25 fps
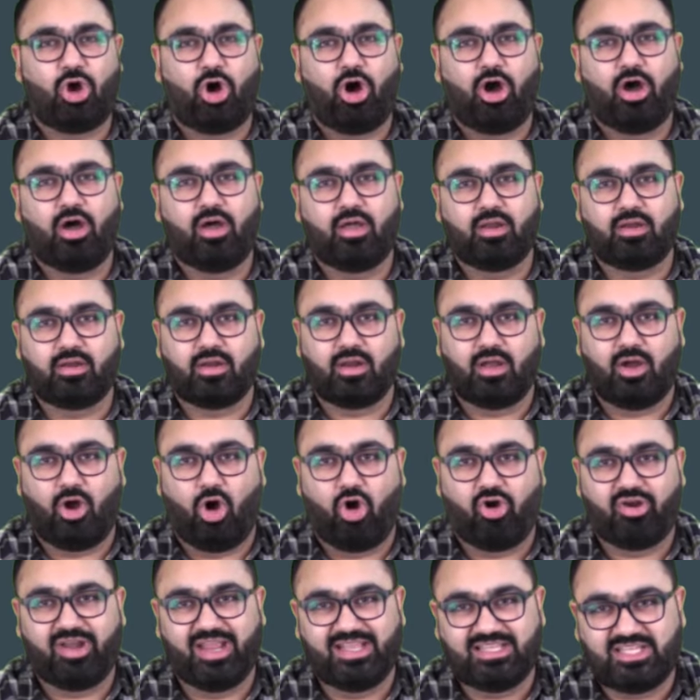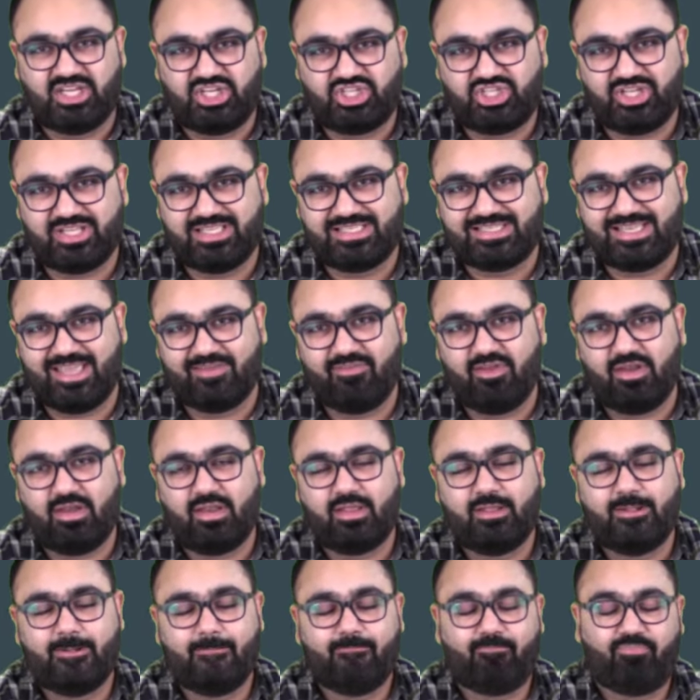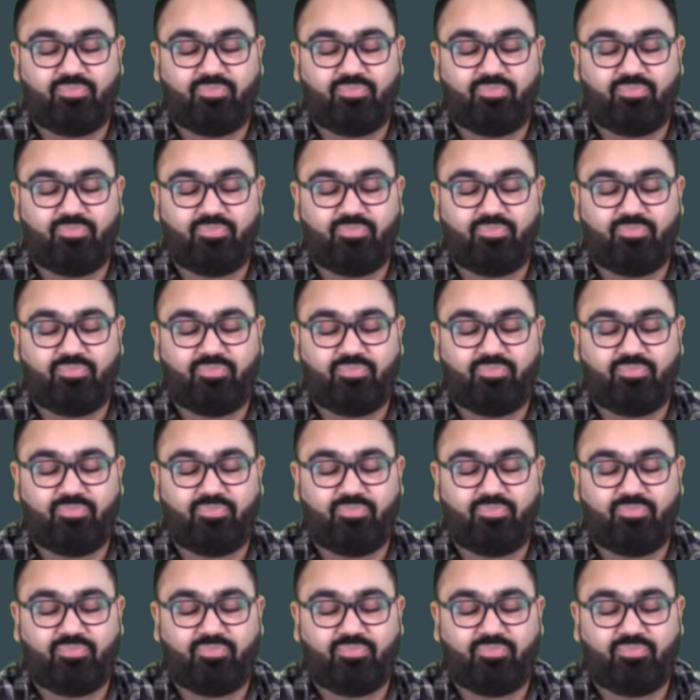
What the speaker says: or organizations given